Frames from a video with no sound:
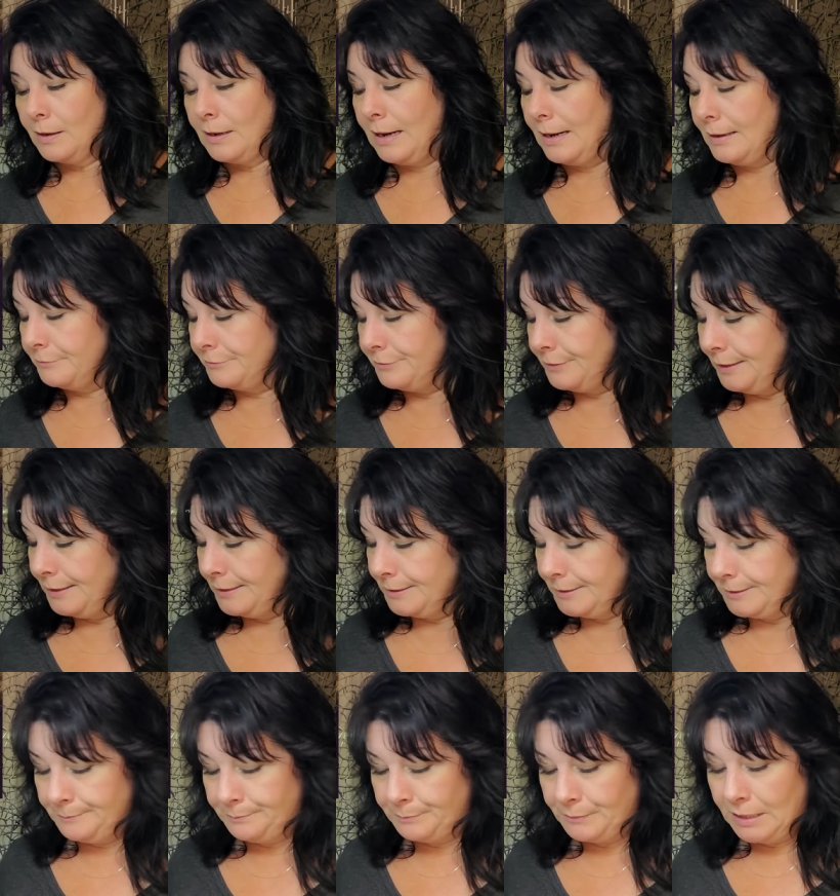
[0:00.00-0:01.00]

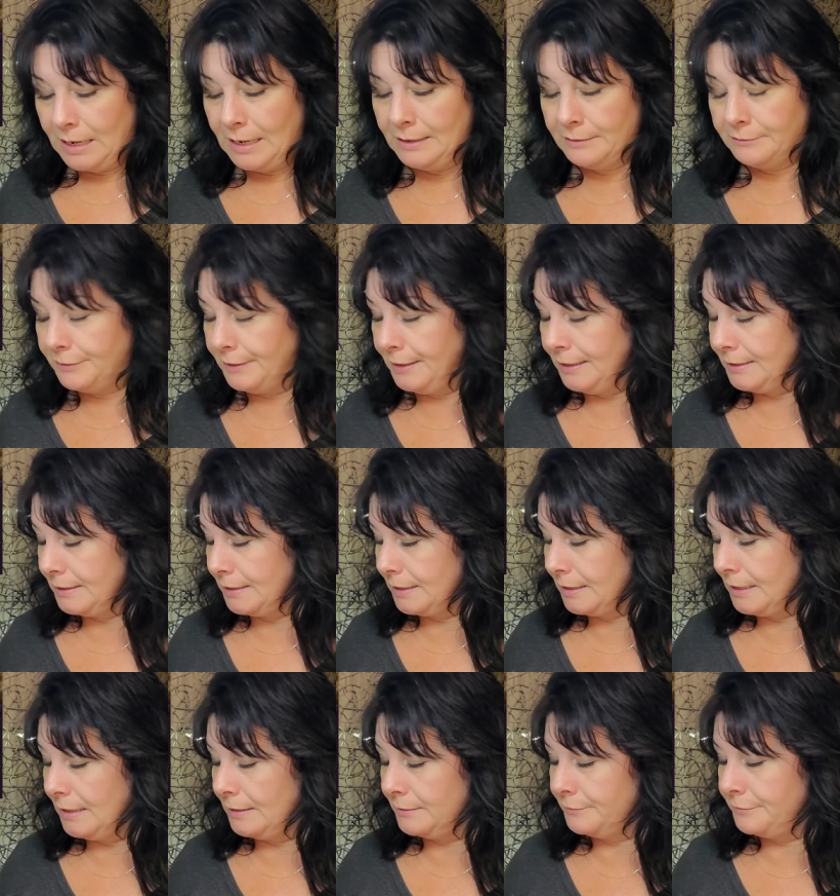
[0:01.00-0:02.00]
Conflict. Conflict,
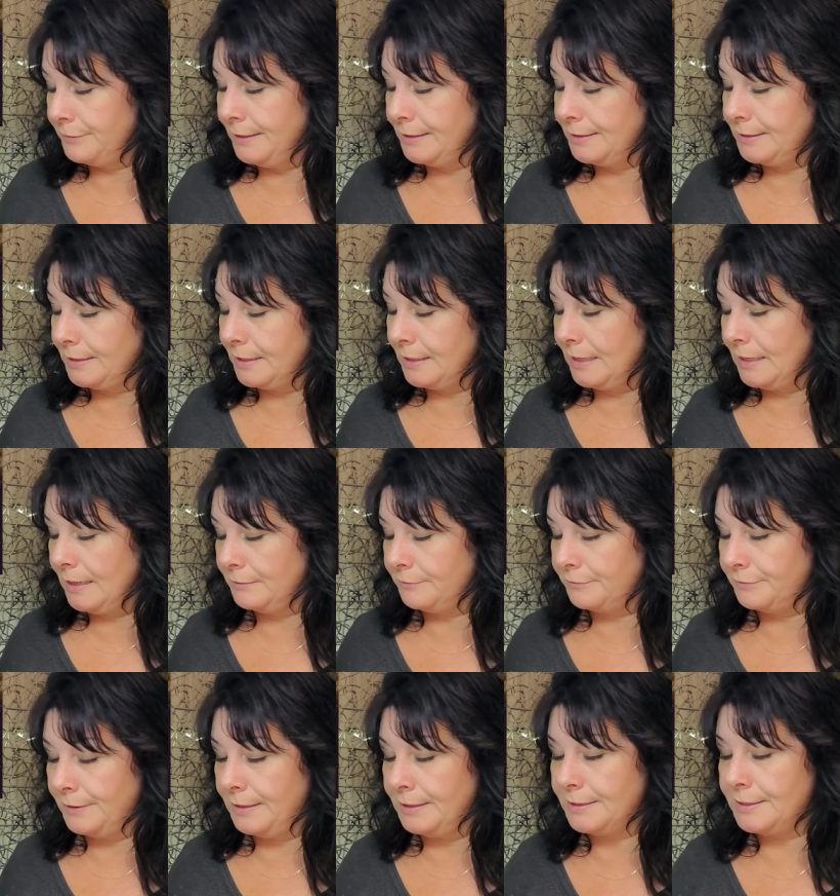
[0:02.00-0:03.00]
conflict,
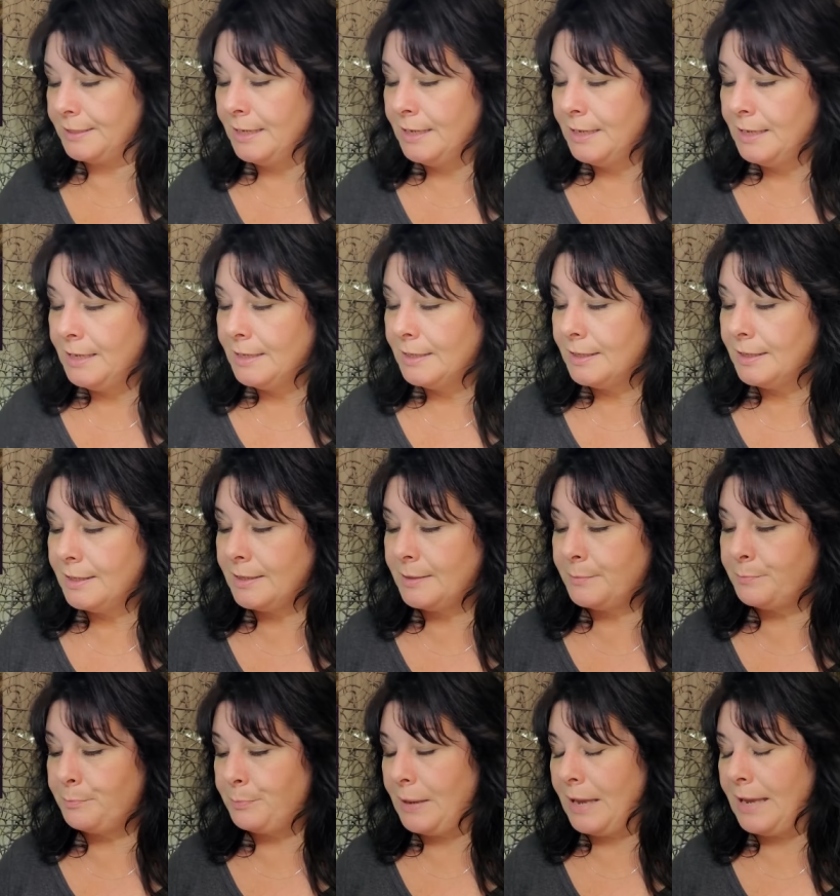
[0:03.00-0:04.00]
conflict.
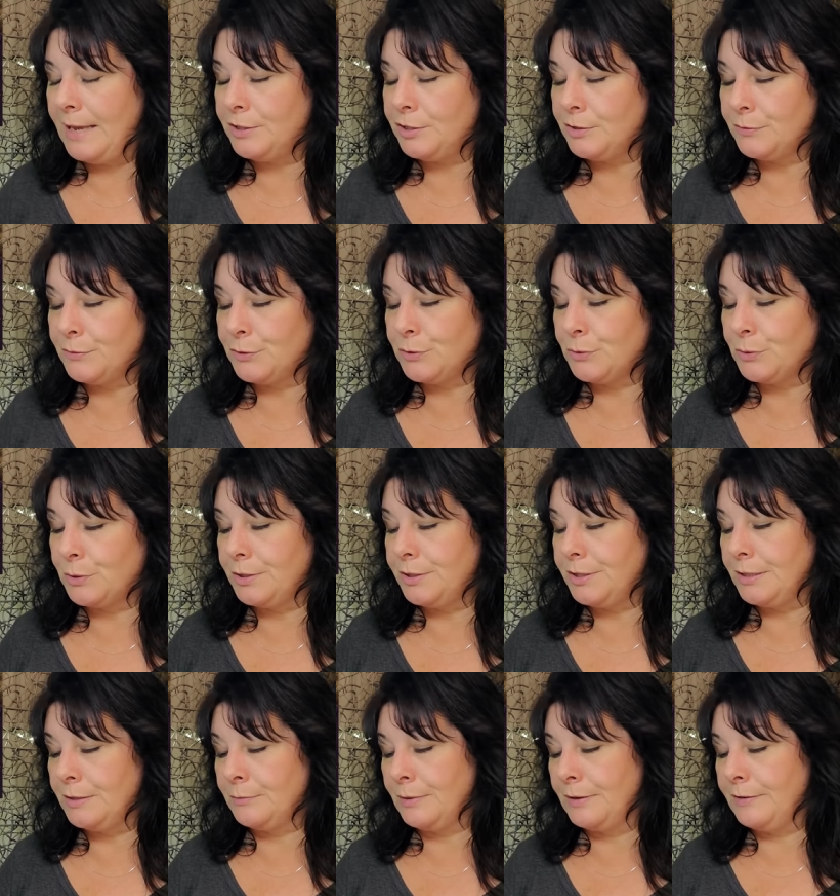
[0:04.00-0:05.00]
Page of
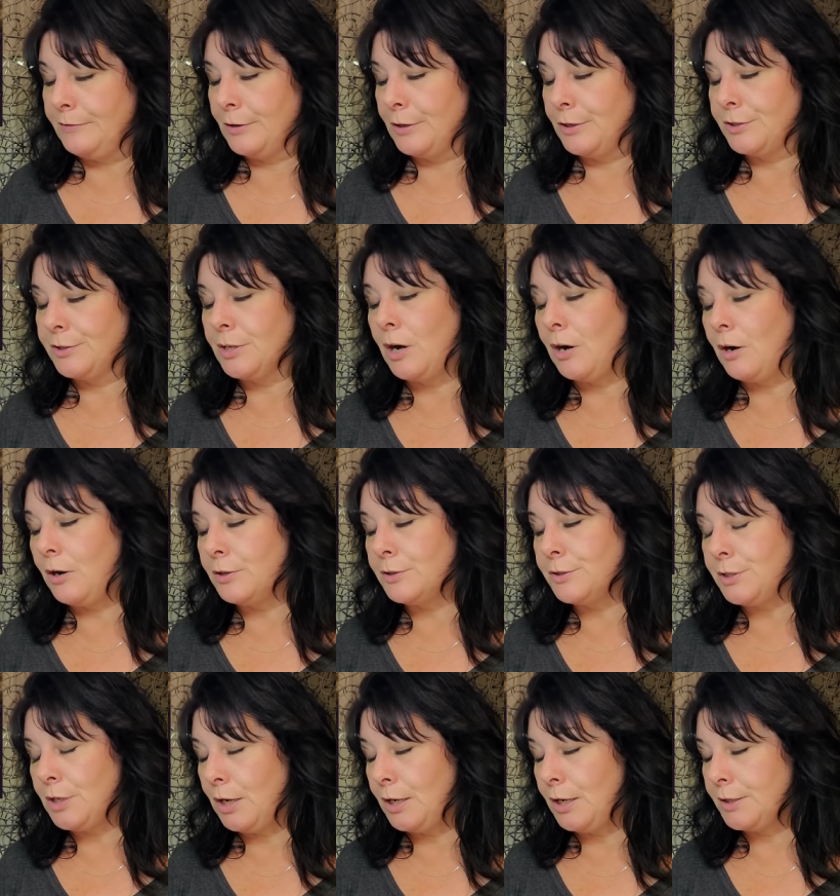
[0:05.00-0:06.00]
Swords in reverse. All
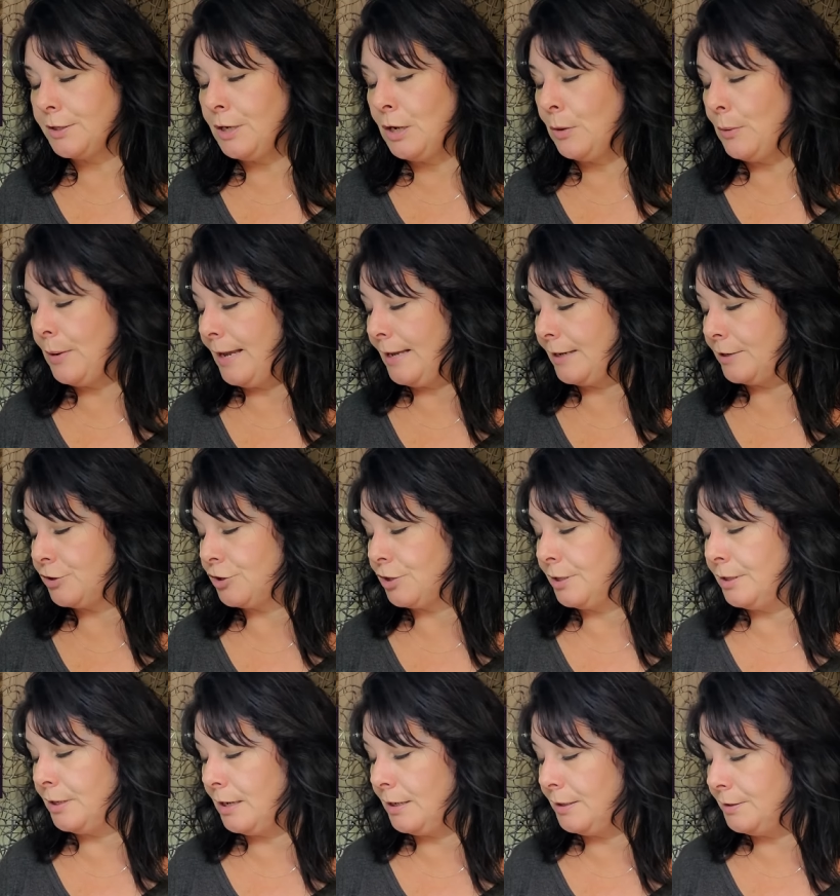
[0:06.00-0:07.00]
talk, no
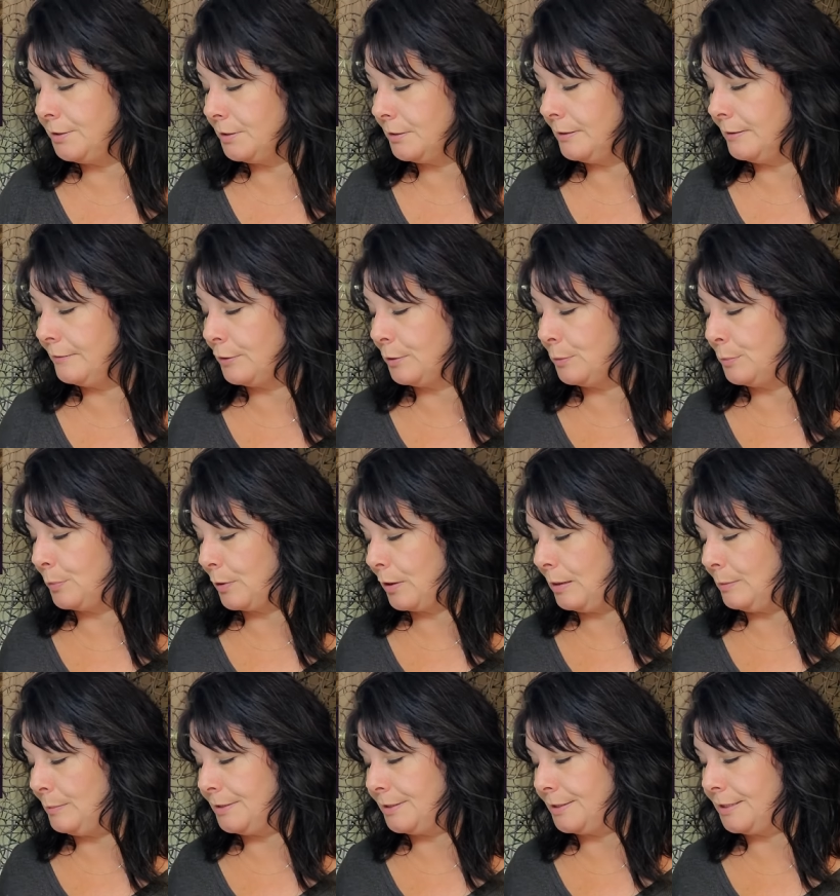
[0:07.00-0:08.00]
action, undelivered
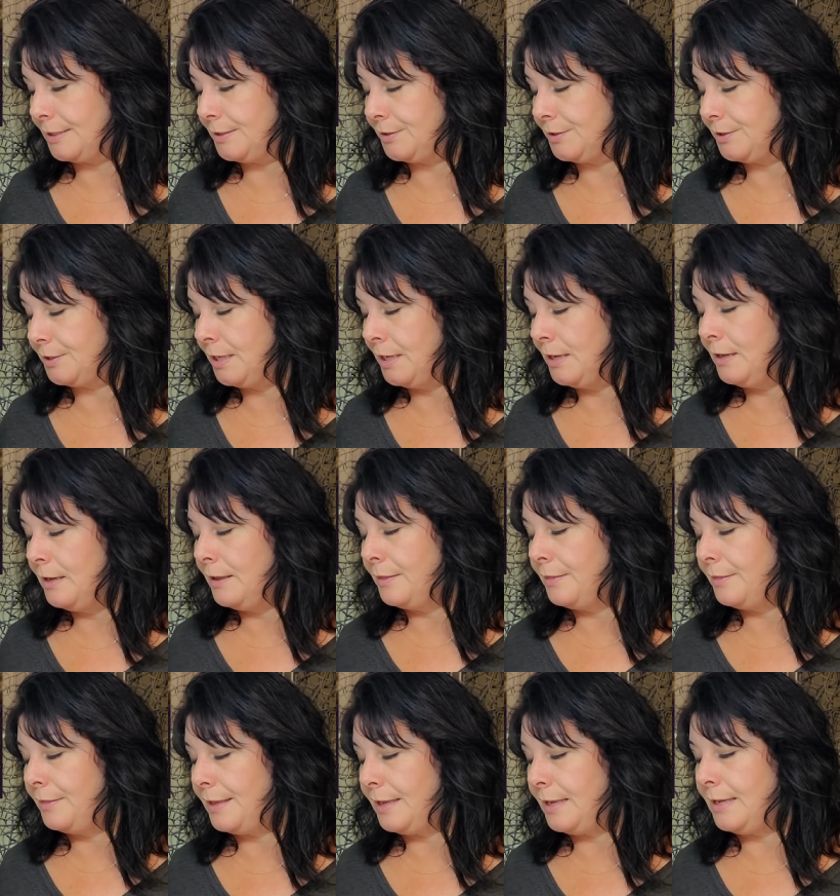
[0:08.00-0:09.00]
promises.
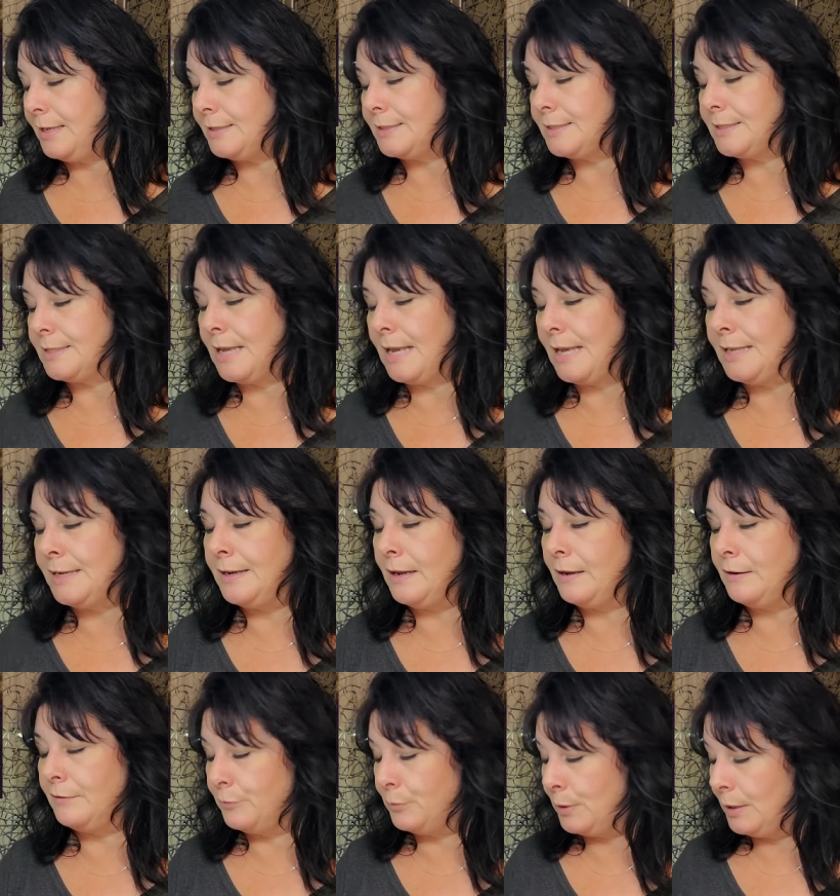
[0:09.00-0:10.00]
The Ten
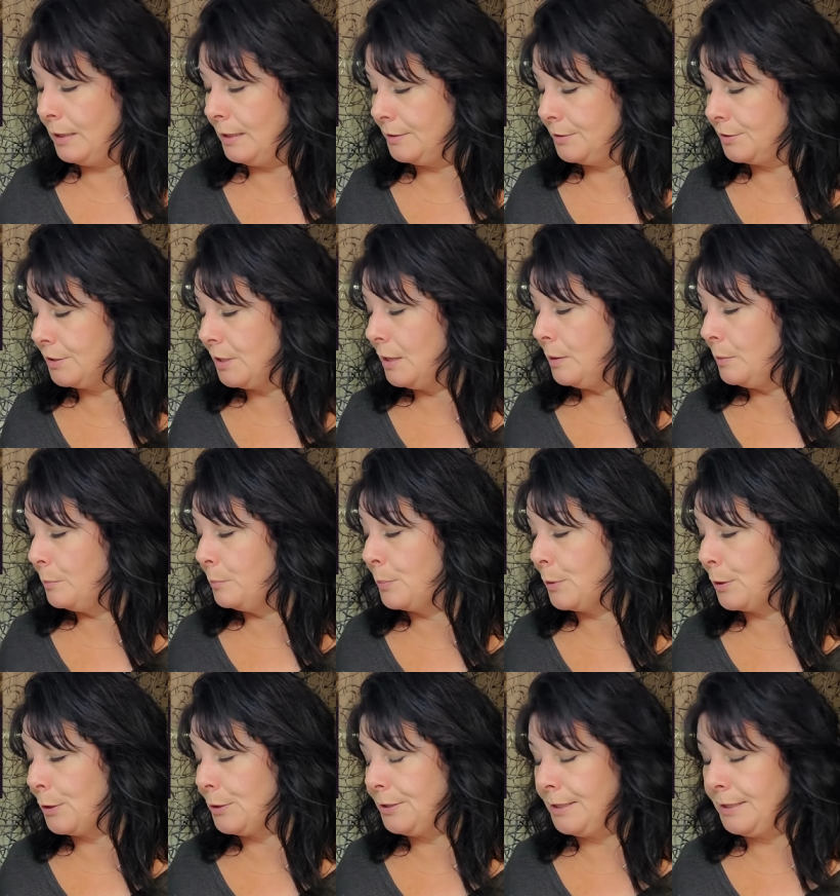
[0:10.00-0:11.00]
of Wands.
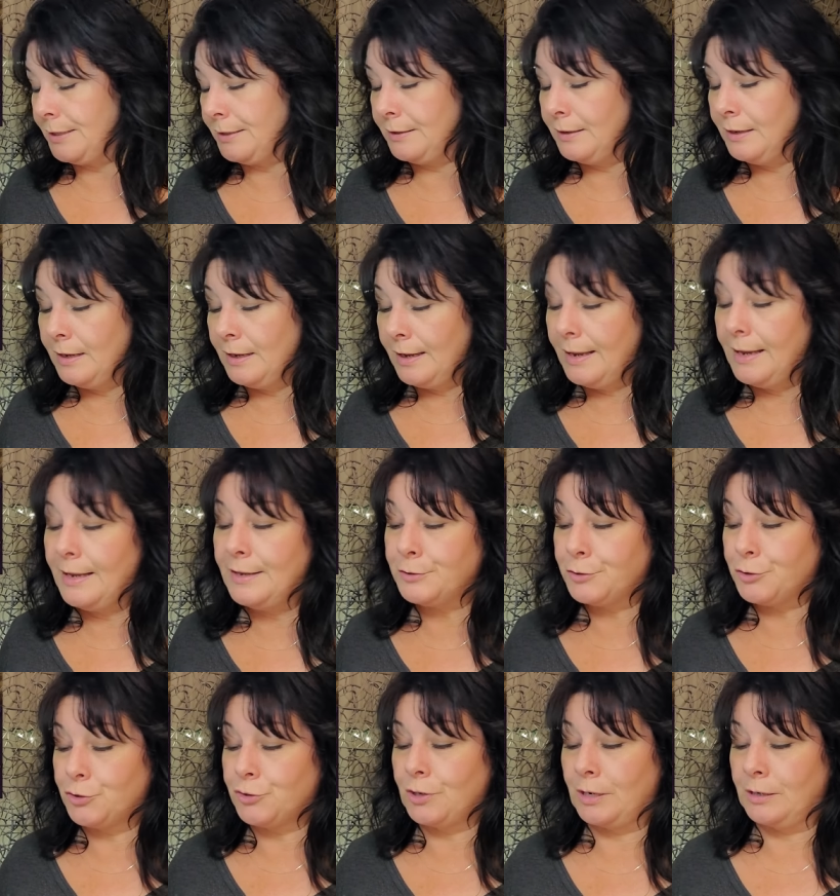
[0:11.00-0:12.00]
Burden and
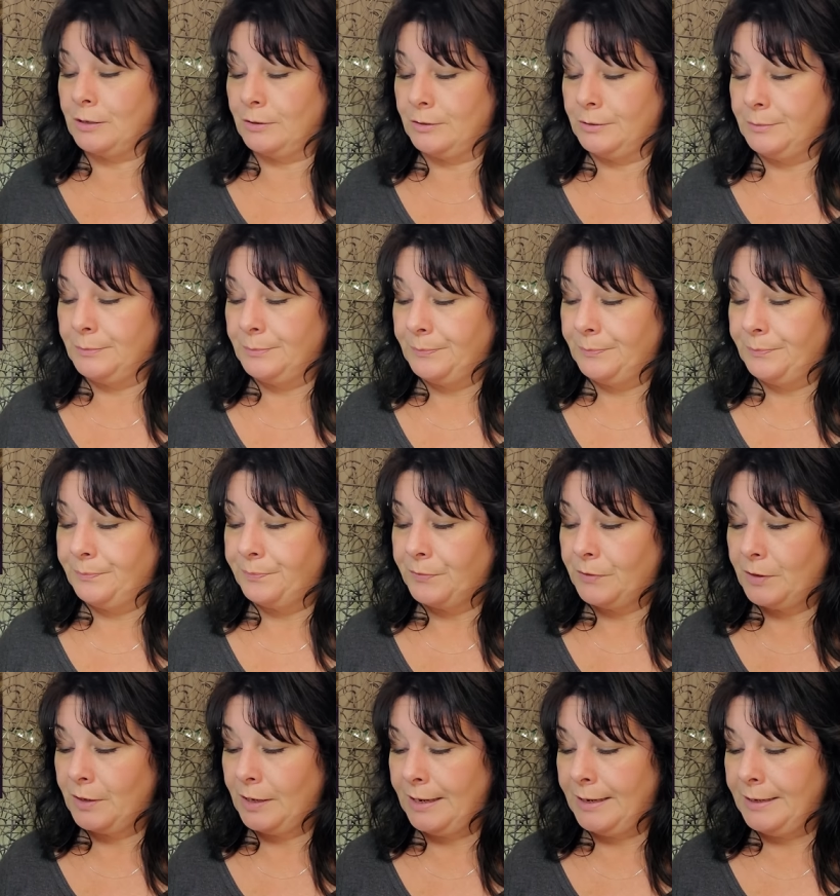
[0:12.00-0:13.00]
struggle.
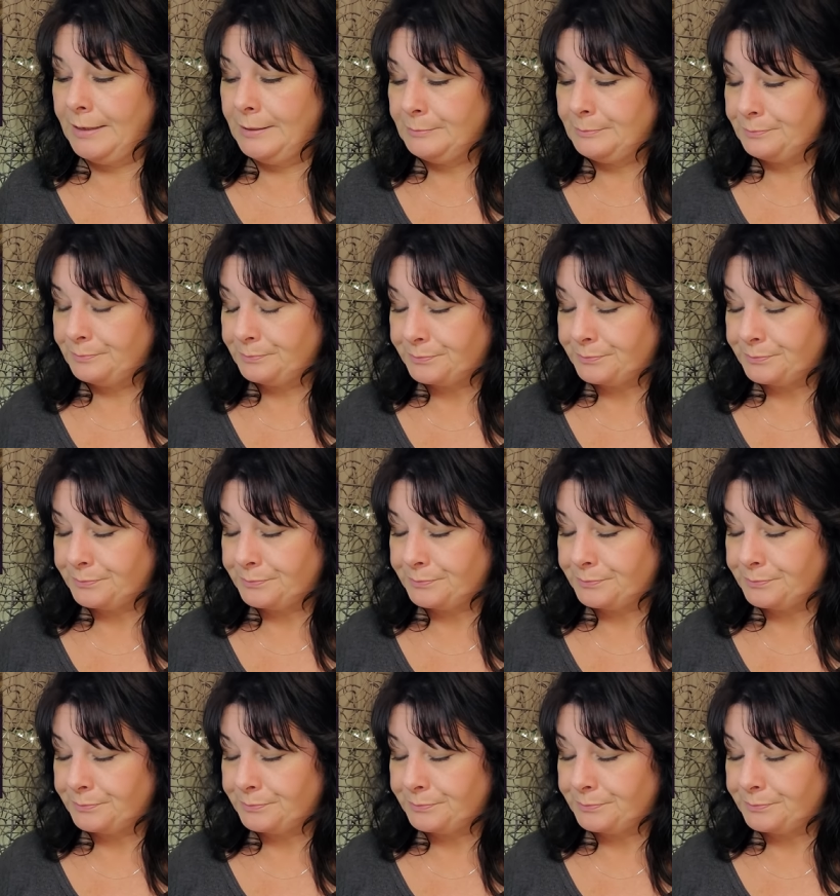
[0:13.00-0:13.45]
Okay?